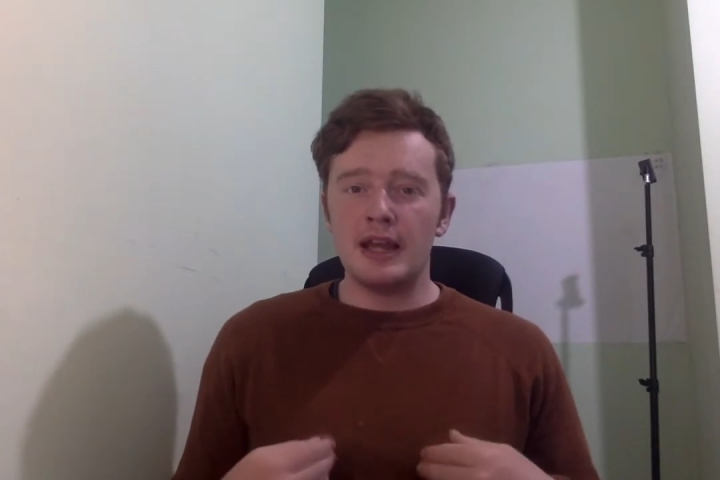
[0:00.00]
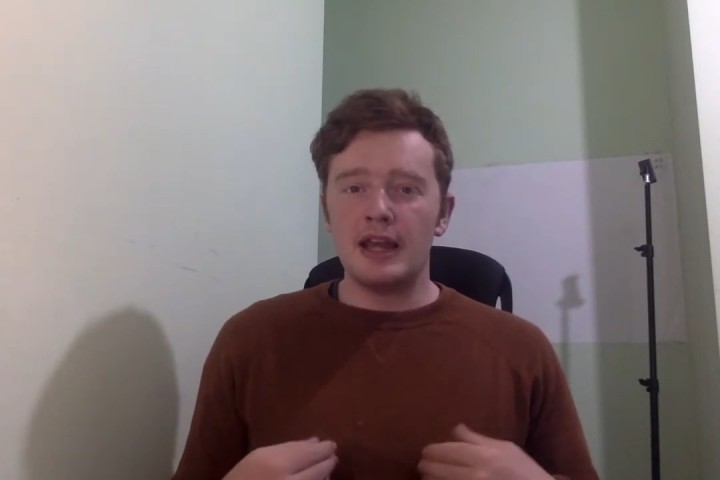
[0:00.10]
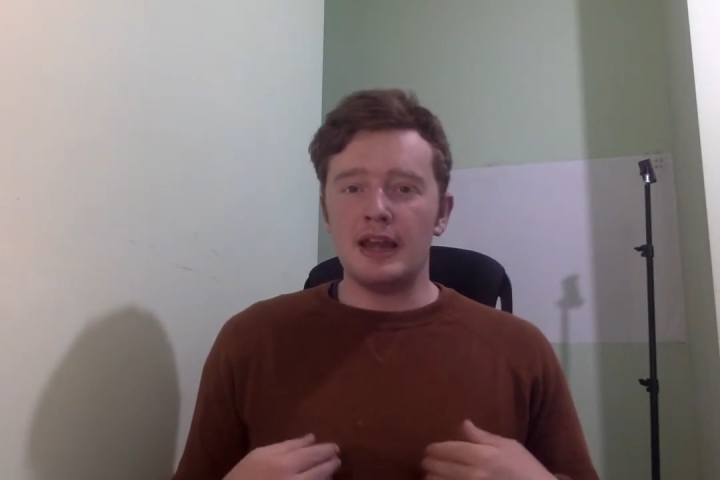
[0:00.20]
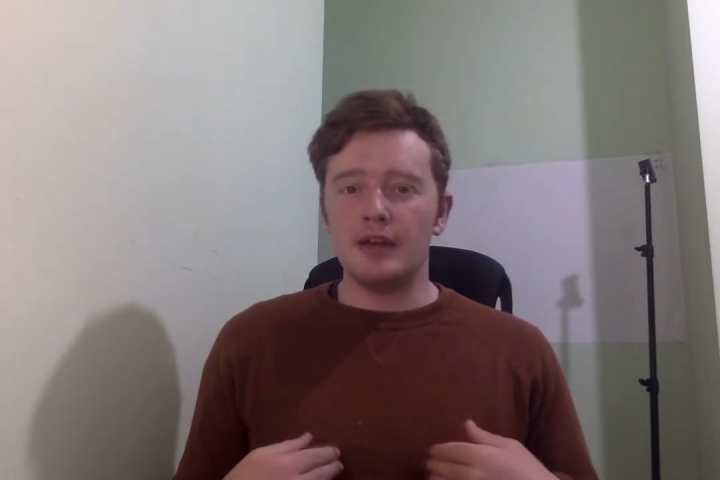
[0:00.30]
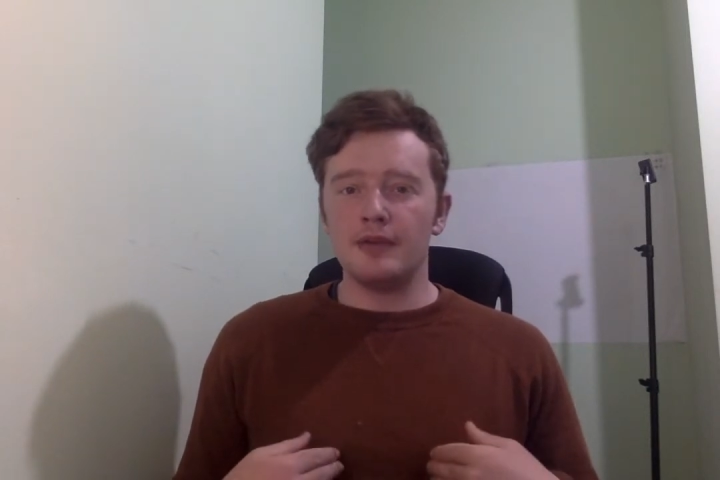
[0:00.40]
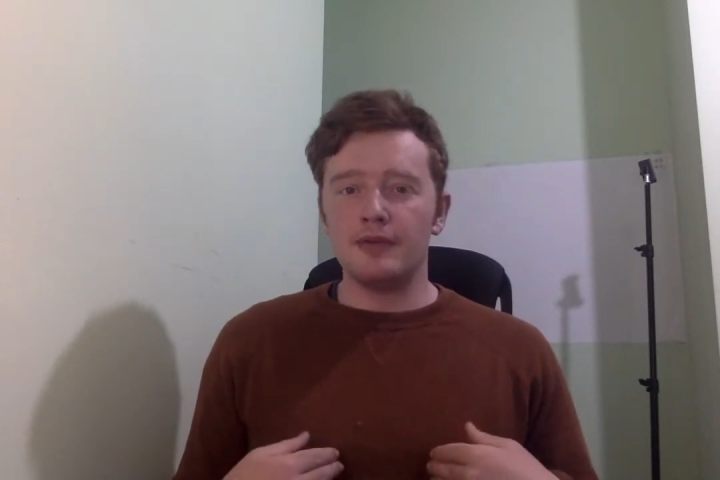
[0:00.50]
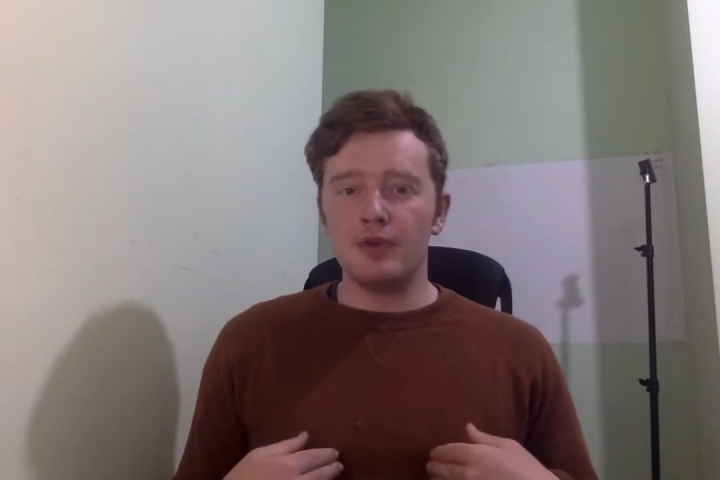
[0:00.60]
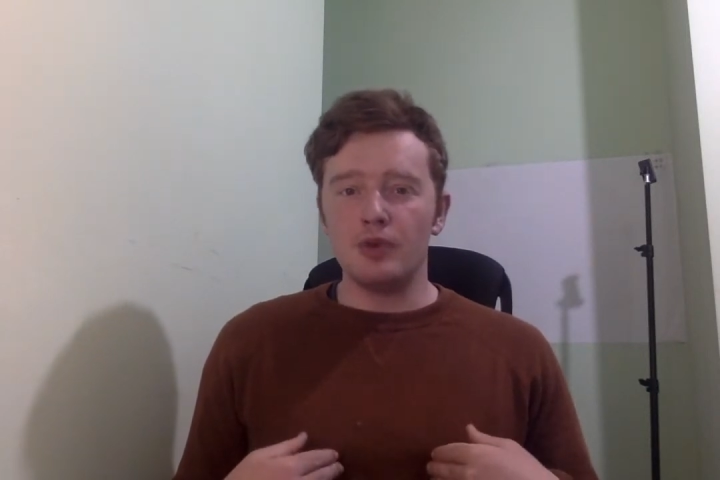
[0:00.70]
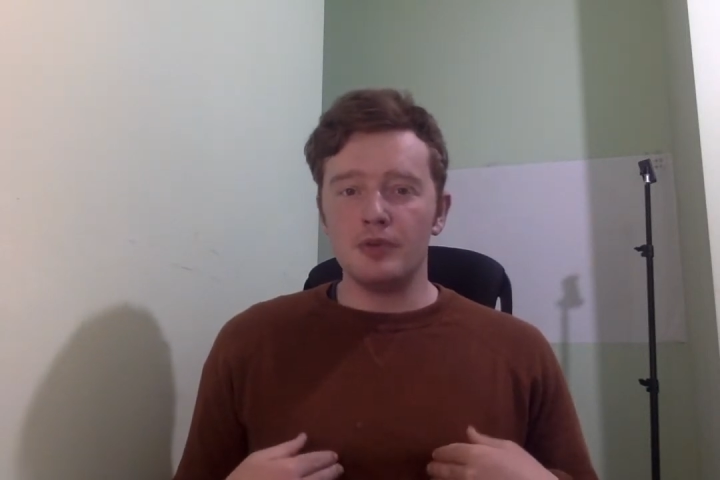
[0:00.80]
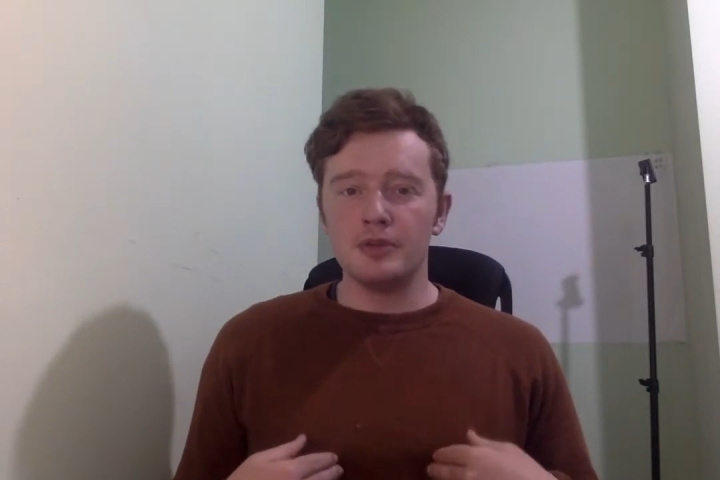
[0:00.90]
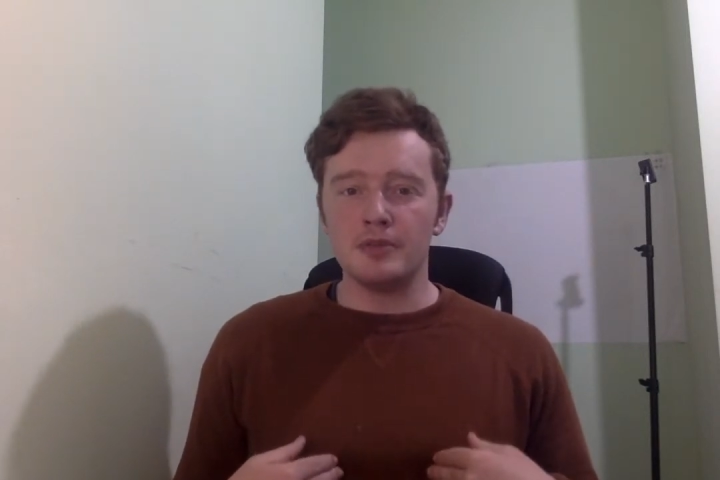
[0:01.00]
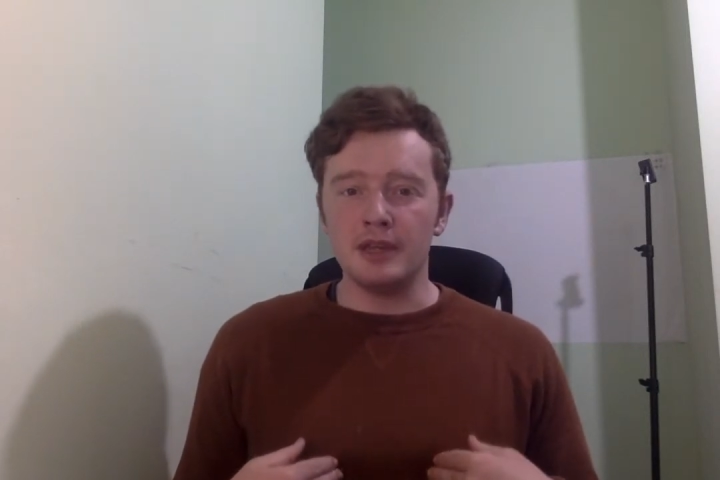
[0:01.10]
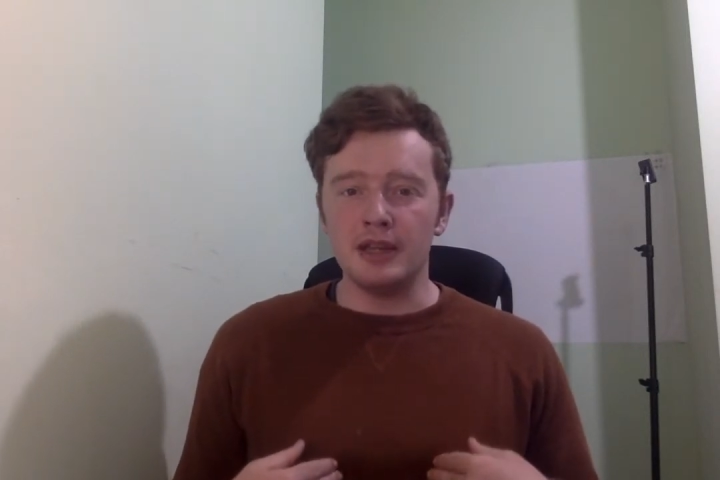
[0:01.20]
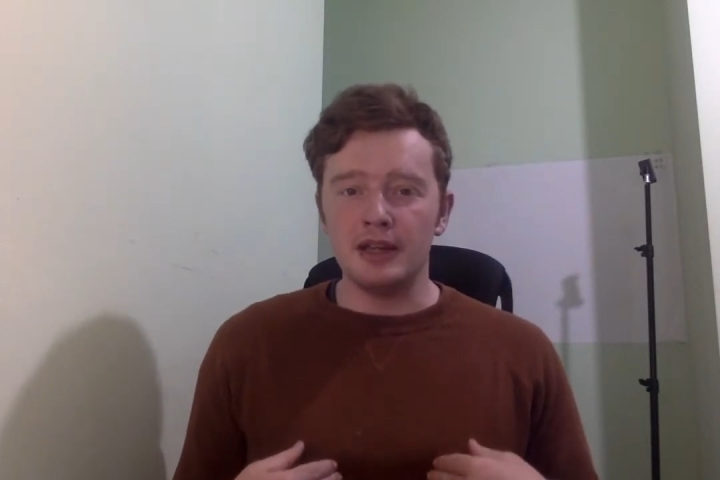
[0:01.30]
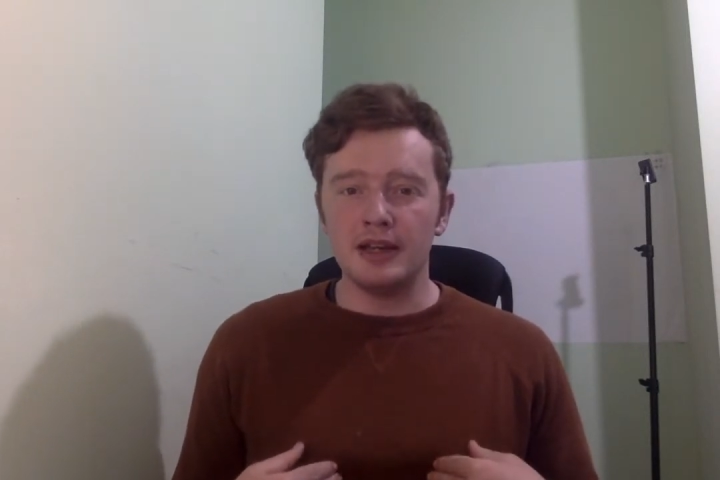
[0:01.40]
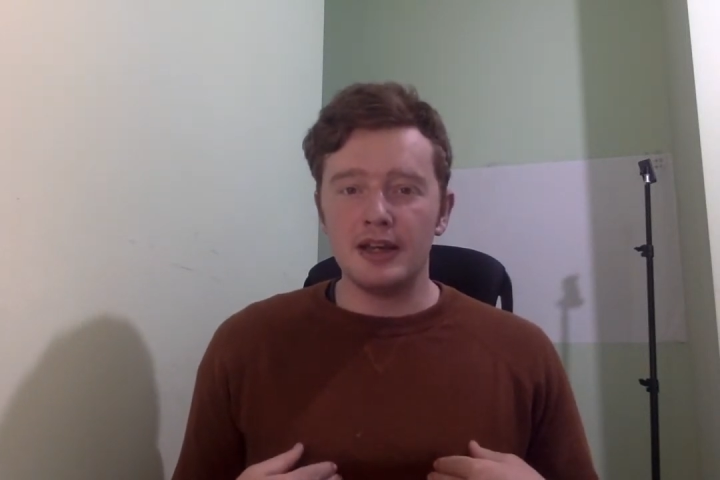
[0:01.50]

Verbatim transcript: informed me